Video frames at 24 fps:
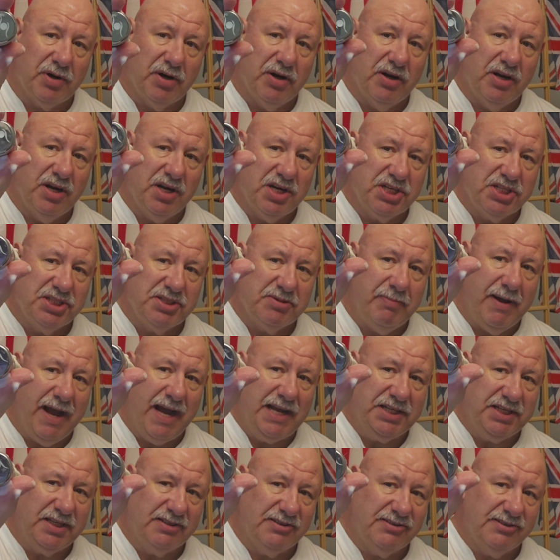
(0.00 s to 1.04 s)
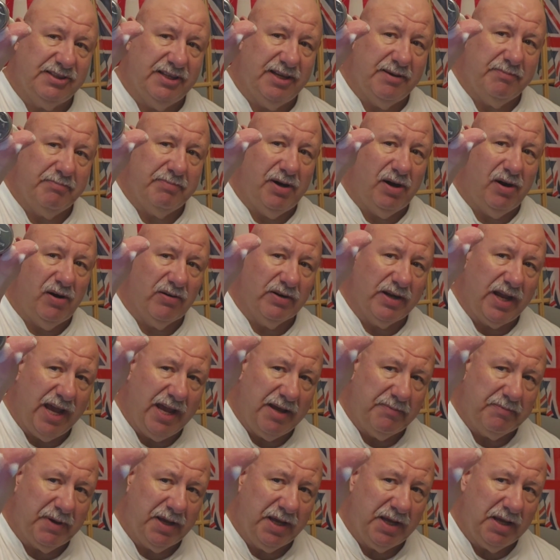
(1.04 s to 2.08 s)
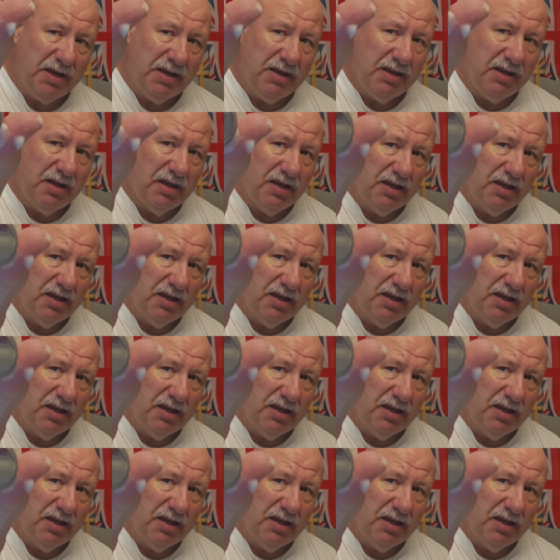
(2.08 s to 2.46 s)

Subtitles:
brush, matching set Paul gave me.